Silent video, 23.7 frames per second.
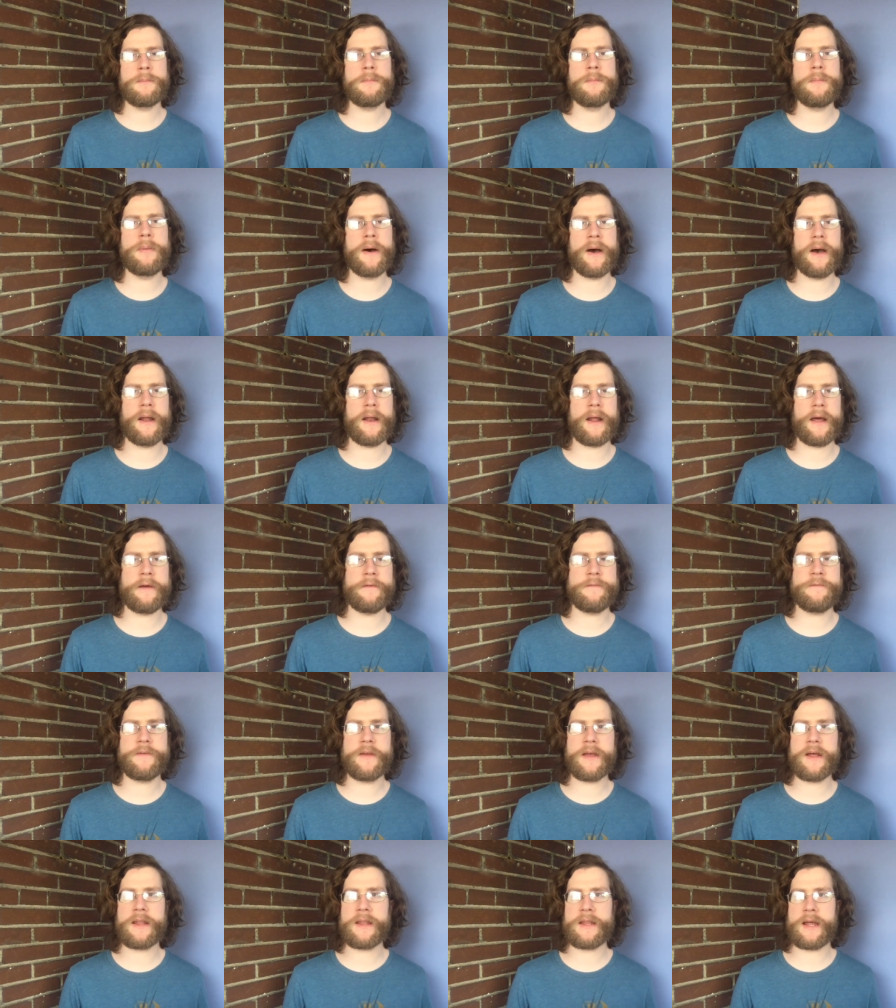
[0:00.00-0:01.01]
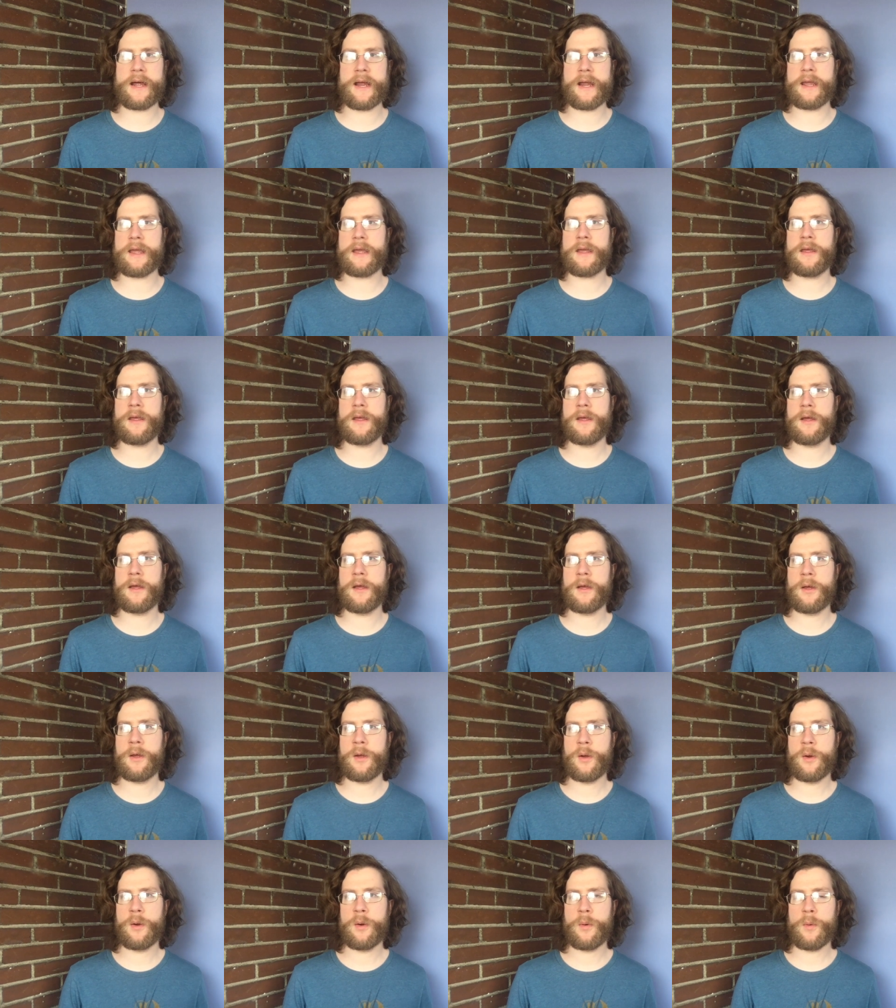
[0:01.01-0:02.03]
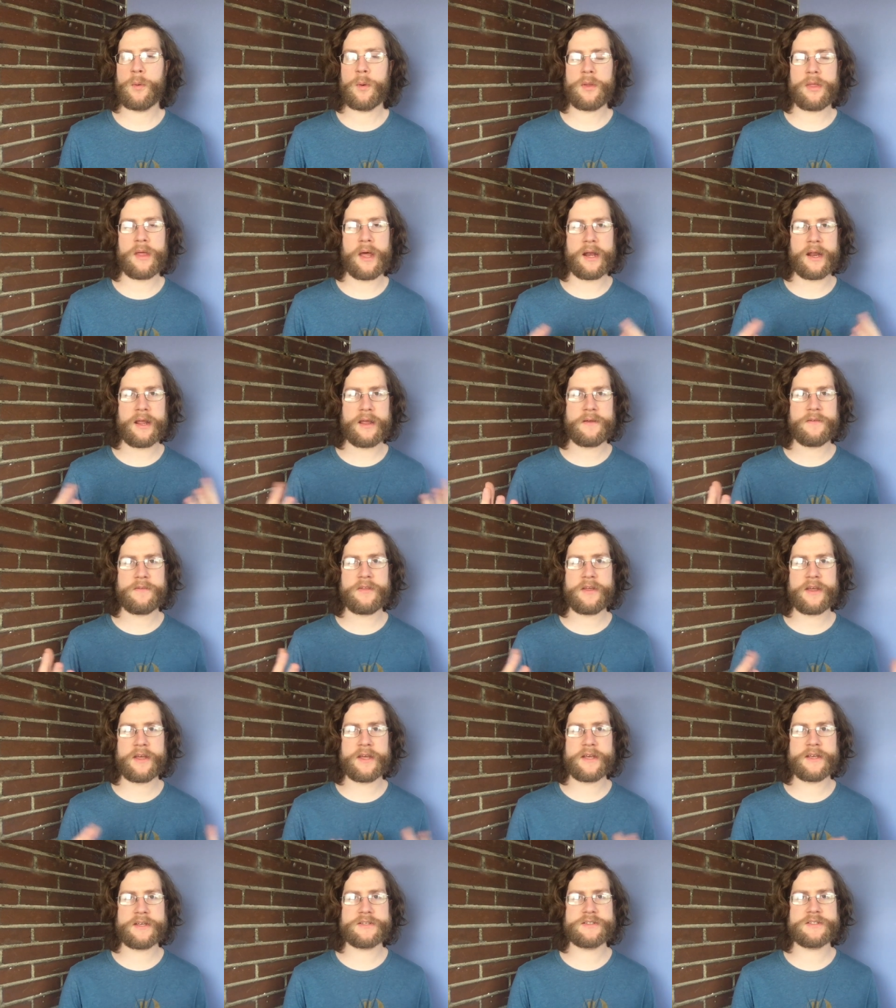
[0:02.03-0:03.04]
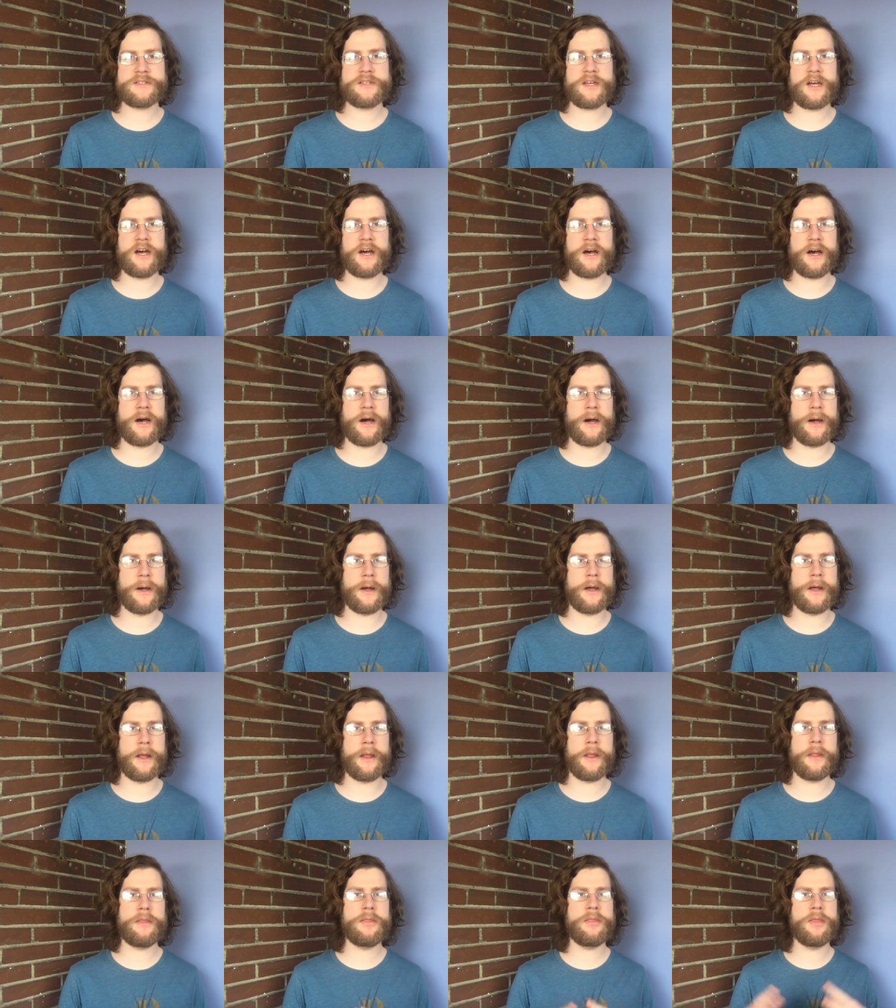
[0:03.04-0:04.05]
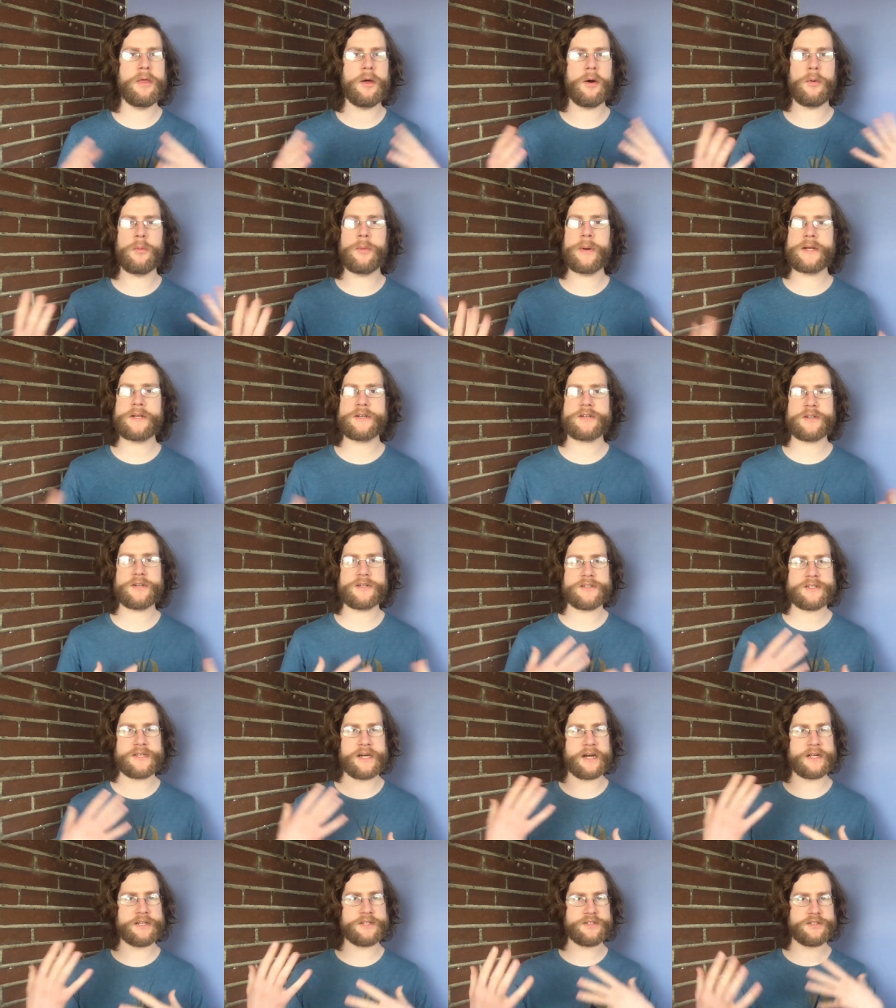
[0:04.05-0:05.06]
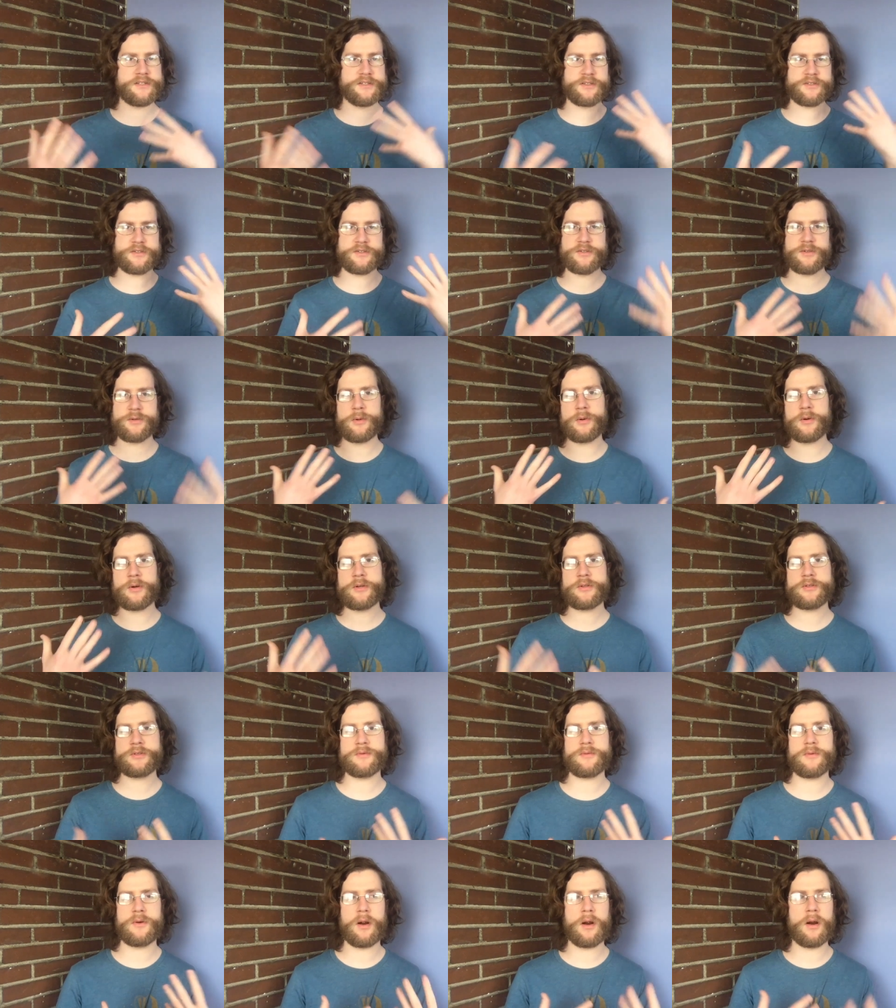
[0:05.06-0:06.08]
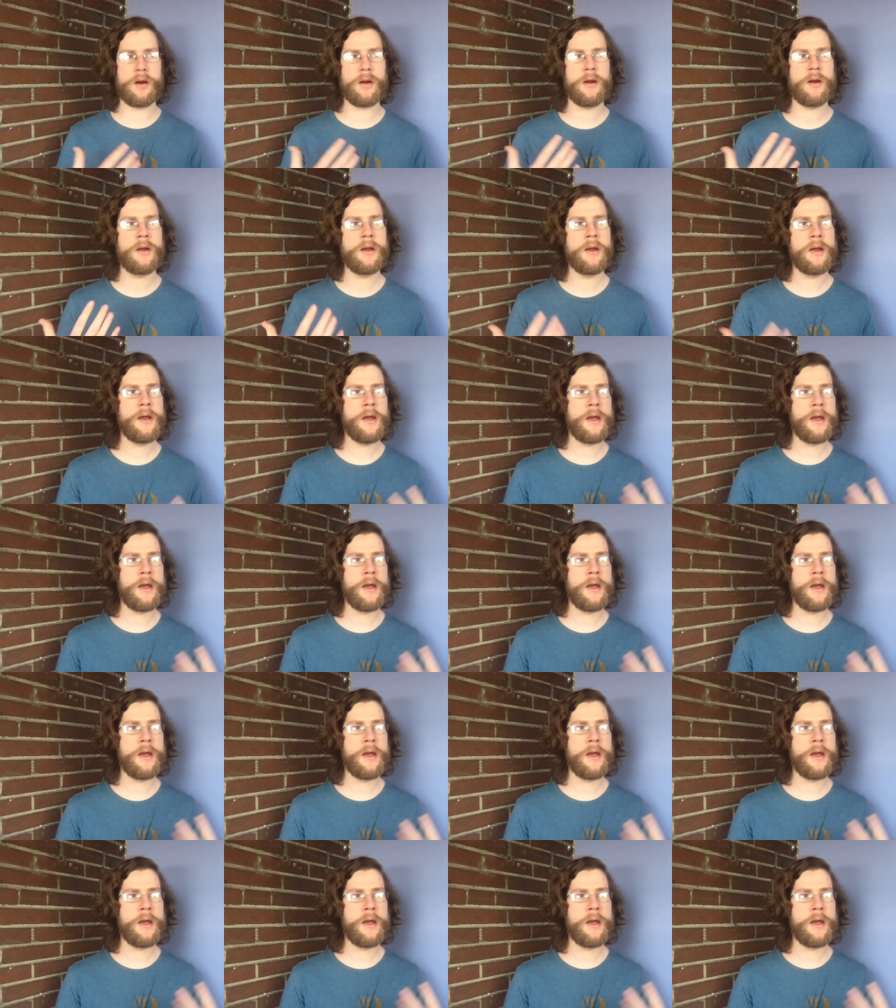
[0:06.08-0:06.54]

but i feel like with any of these, uh, the winter touched sorcerer,